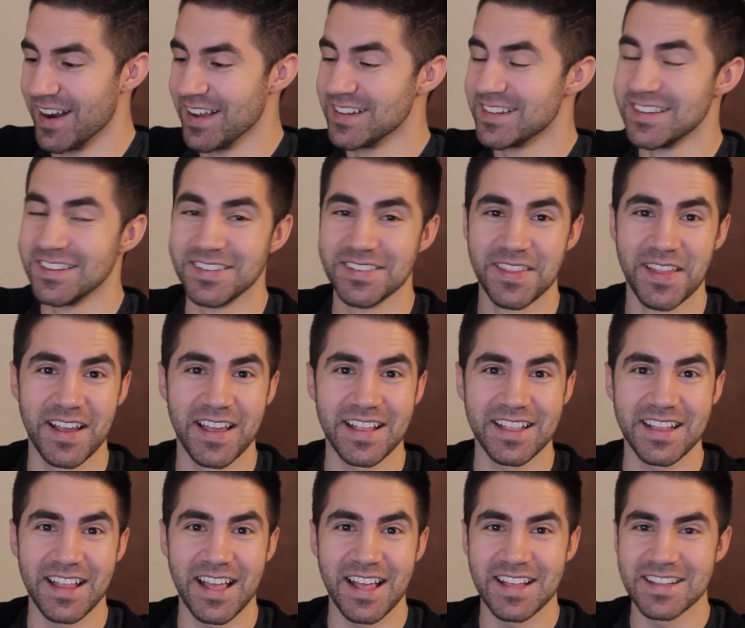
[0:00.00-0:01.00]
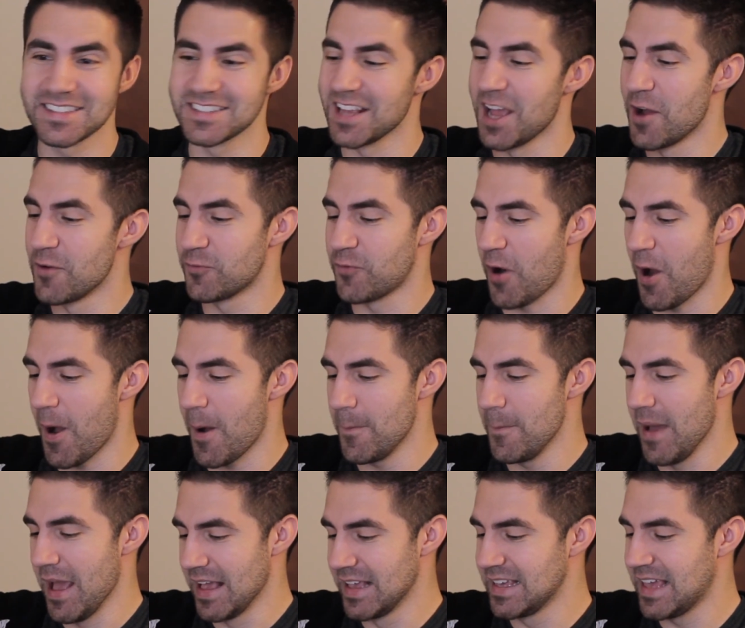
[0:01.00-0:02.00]
Dude, look at this.
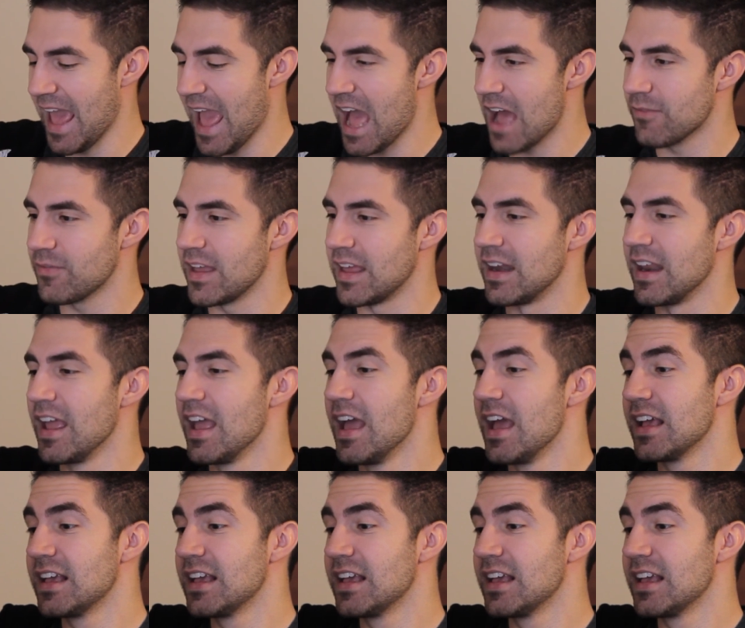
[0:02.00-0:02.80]
From Gavin.